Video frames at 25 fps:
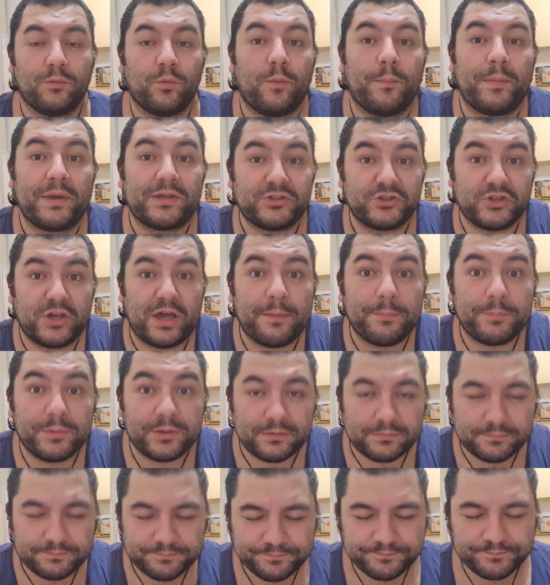makes you happy.
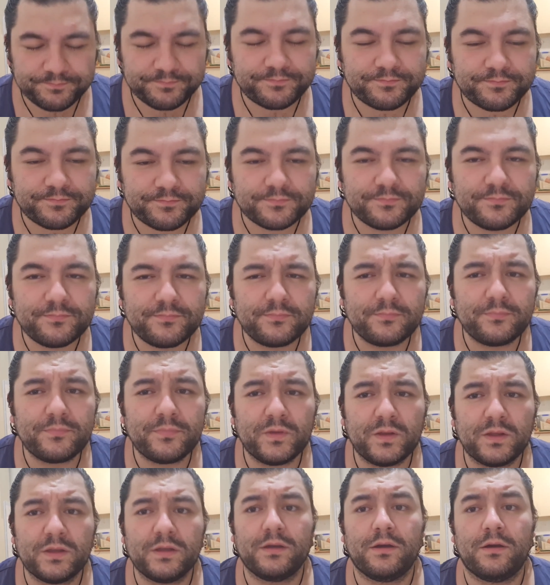
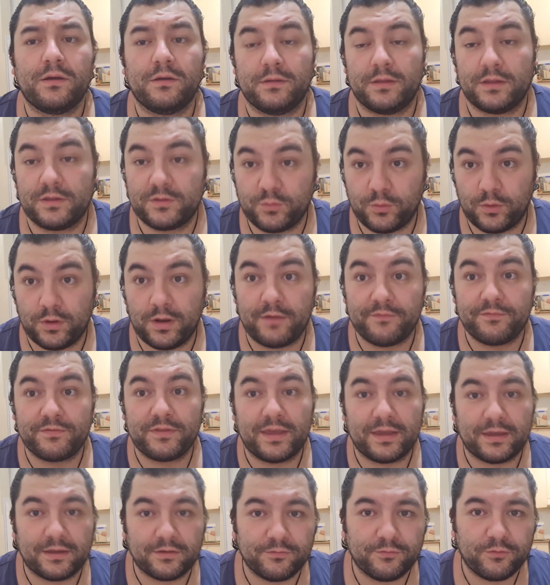That's what I've
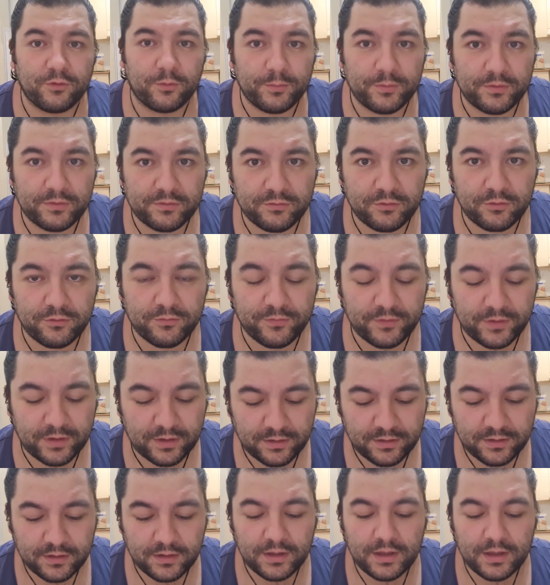taken from it so far.